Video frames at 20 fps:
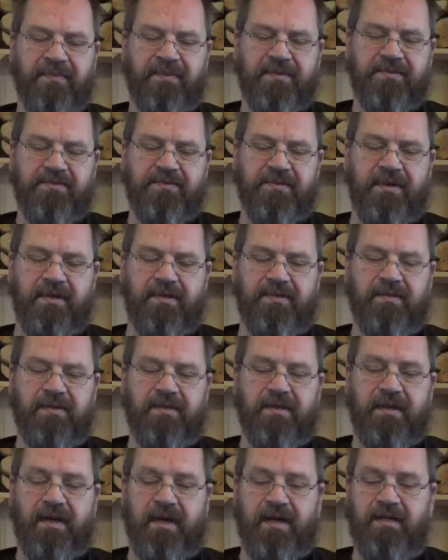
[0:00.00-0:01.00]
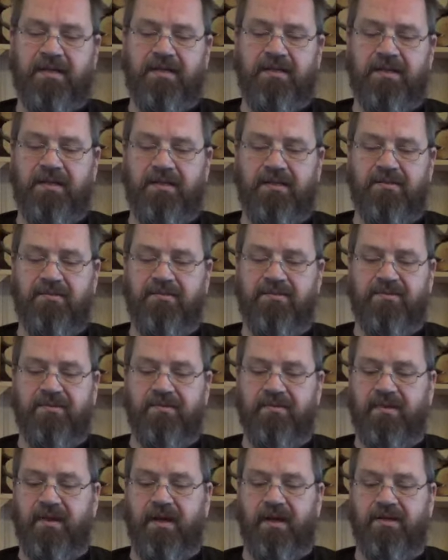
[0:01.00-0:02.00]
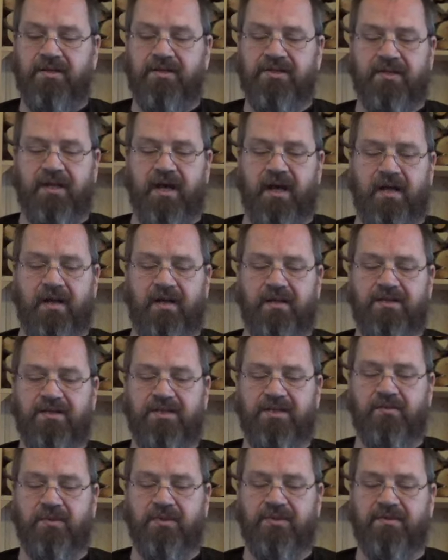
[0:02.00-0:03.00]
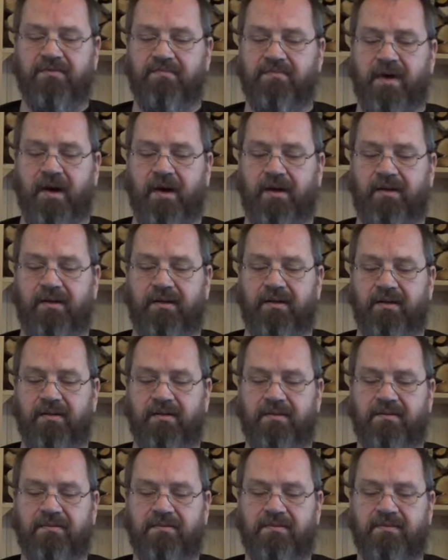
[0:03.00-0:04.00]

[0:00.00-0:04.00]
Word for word: That's right. And he didn't understand that she was a minor.